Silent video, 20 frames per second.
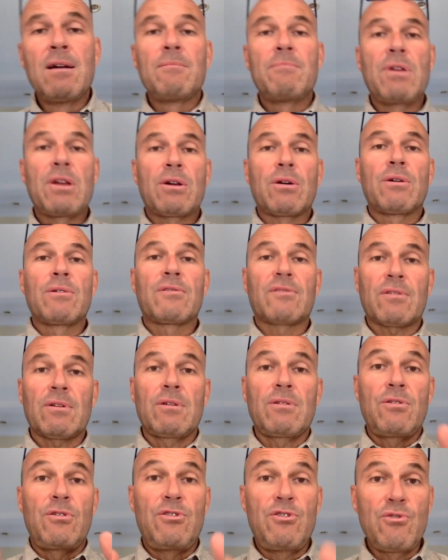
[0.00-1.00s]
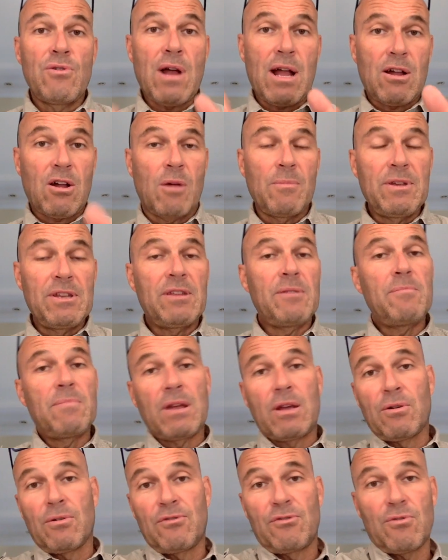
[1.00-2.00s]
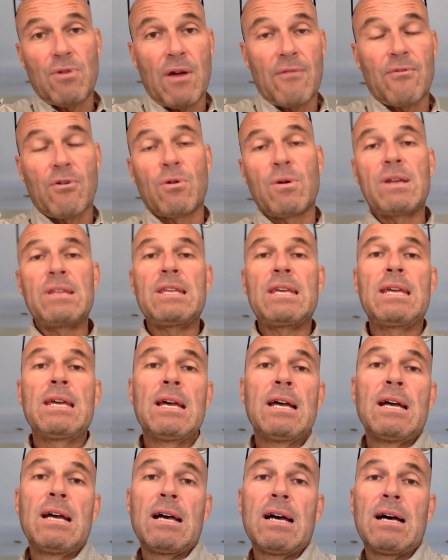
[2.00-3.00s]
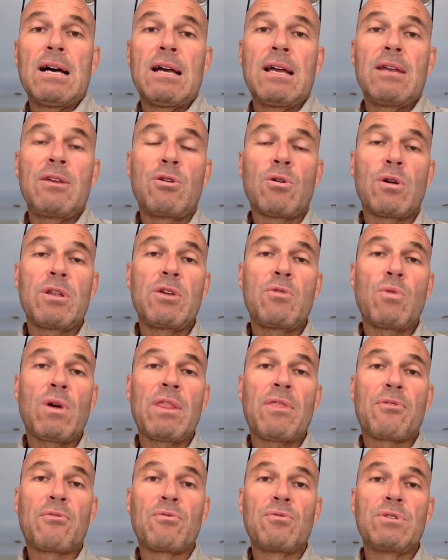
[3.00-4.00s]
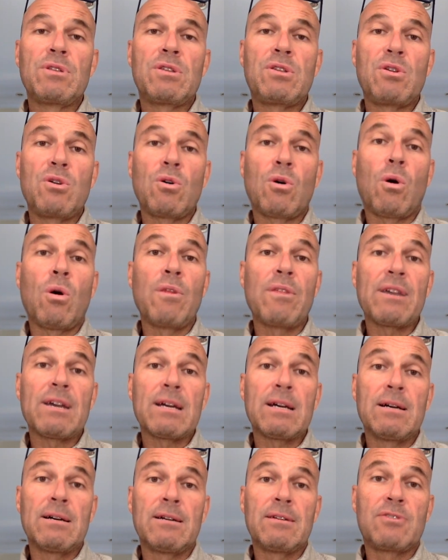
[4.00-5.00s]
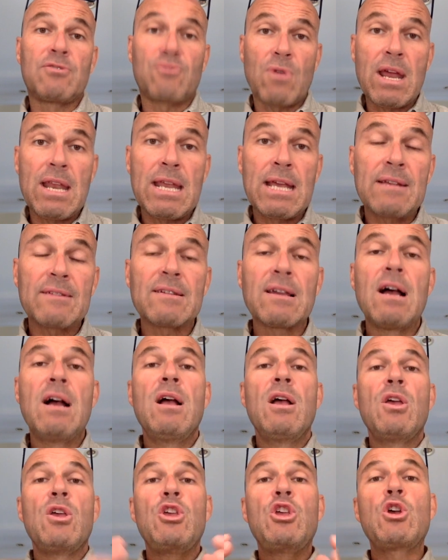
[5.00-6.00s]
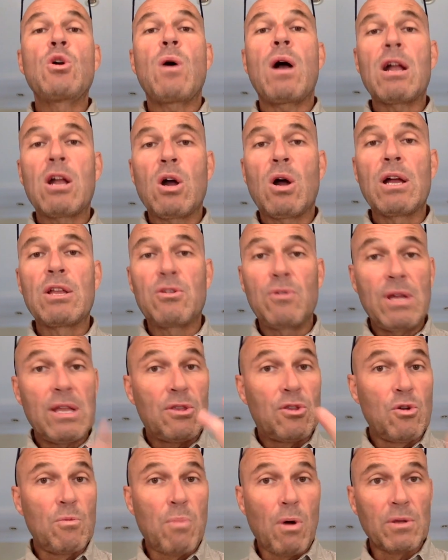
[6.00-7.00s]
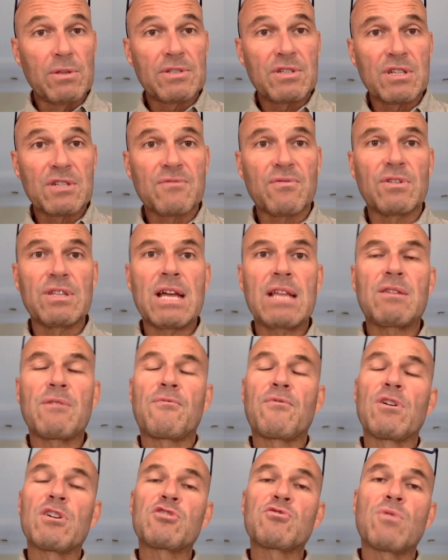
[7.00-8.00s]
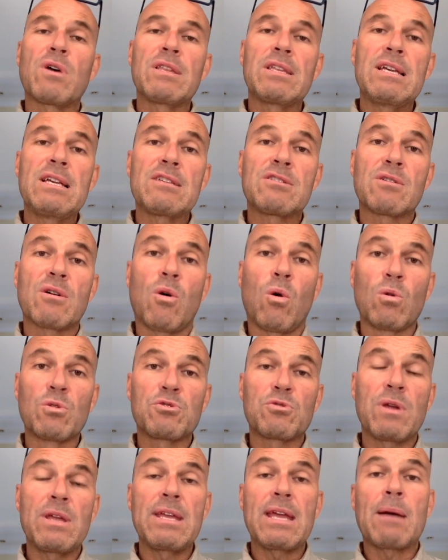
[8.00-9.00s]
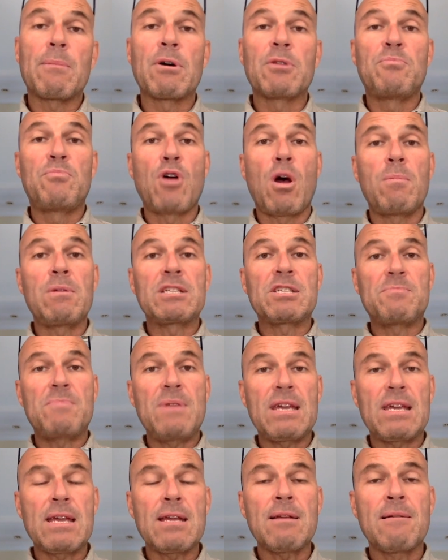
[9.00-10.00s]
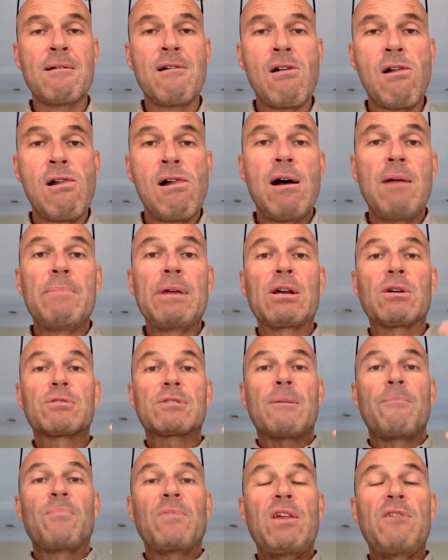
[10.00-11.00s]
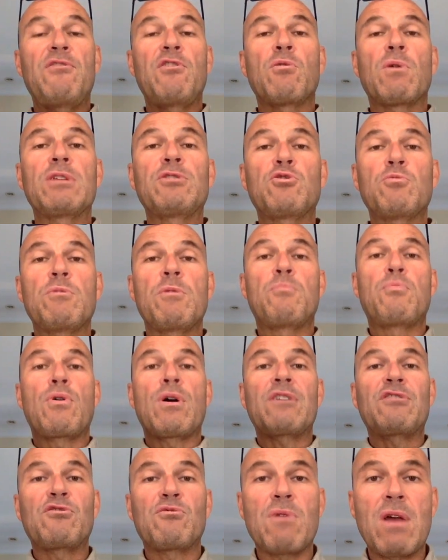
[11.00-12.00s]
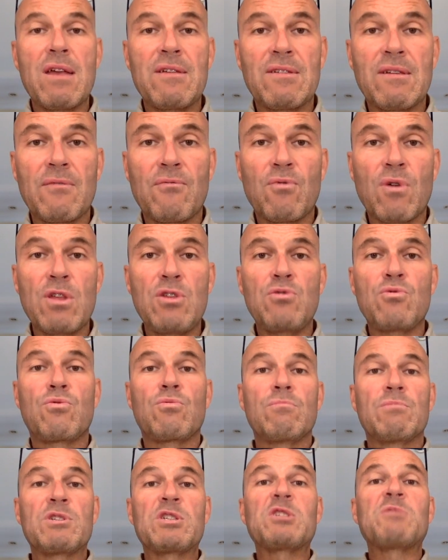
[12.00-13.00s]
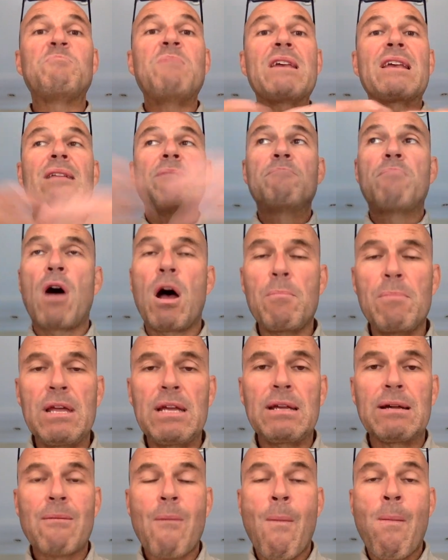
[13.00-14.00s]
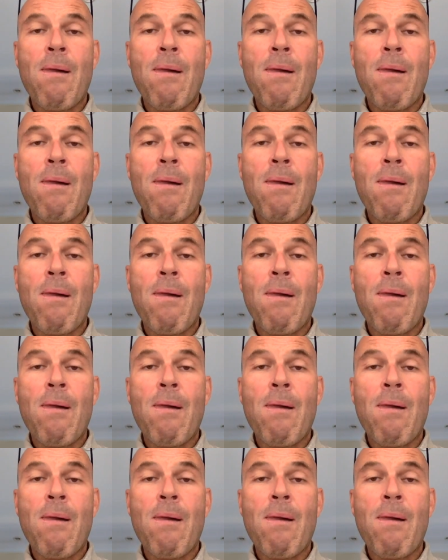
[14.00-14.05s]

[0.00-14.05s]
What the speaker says: because you are committed, because you have already went through the two other trainings, you are going to get two bonuses for that. The first one is the whole training about public speaking, because if you want to be persuasive when you speak in public,